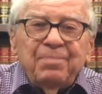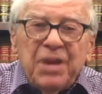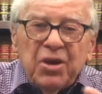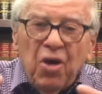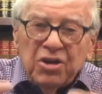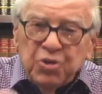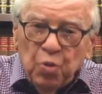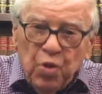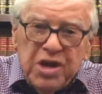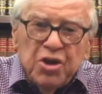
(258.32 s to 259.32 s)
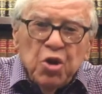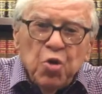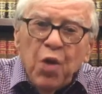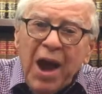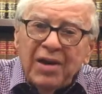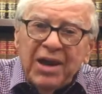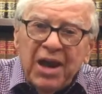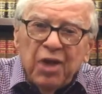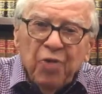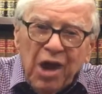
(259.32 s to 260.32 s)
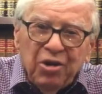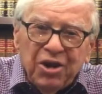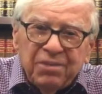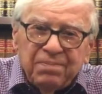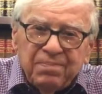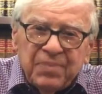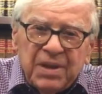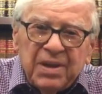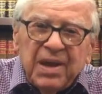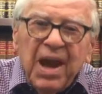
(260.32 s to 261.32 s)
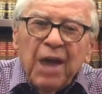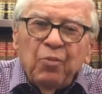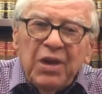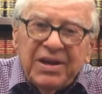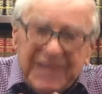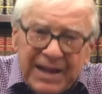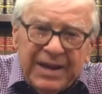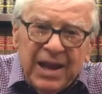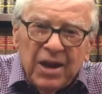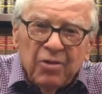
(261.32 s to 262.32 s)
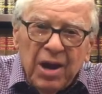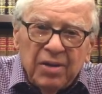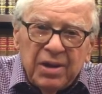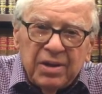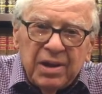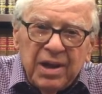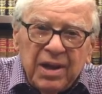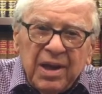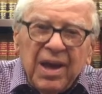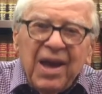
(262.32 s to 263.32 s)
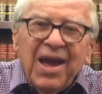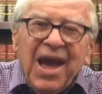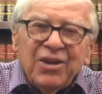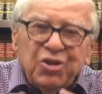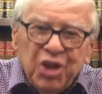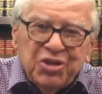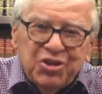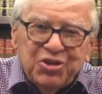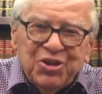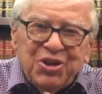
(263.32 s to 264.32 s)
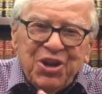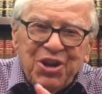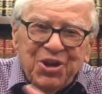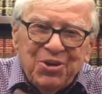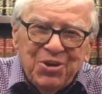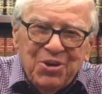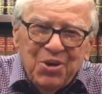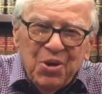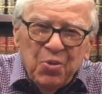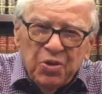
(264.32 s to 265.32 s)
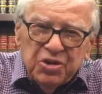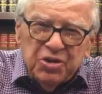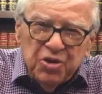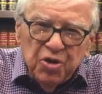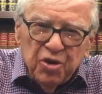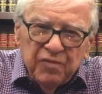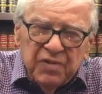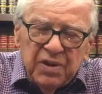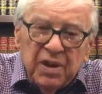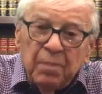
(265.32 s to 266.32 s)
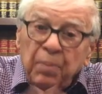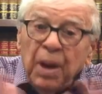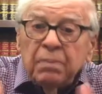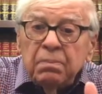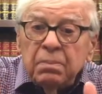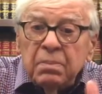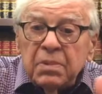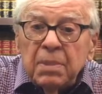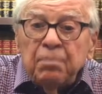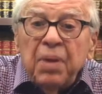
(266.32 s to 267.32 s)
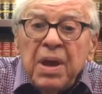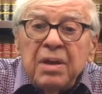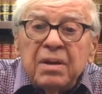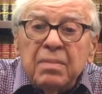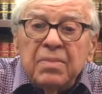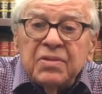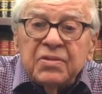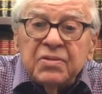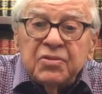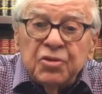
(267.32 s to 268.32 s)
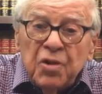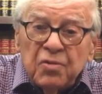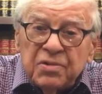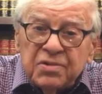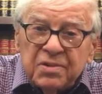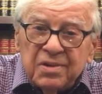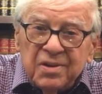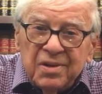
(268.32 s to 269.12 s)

because we knew how to get around it, and we did get around it, and justice indeed was served. But the pain to Mrs. Jones